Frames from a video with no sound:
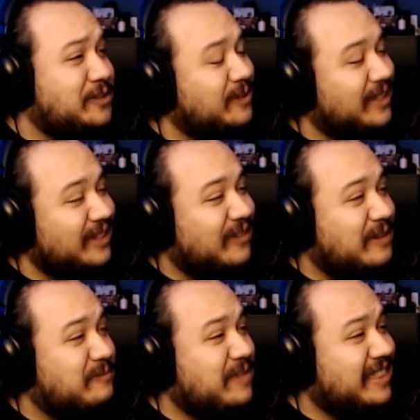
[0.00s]
You really
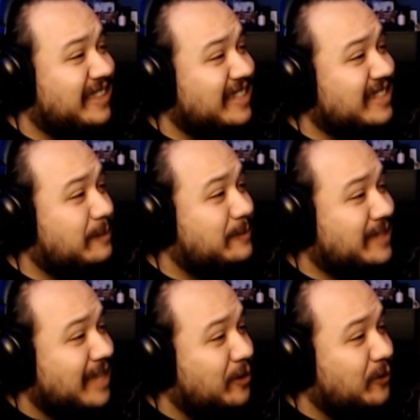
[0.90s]
want to be this
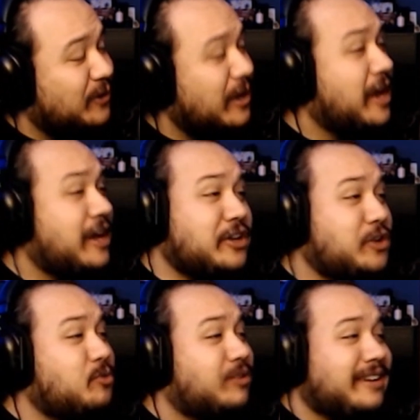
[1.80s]
upset over you?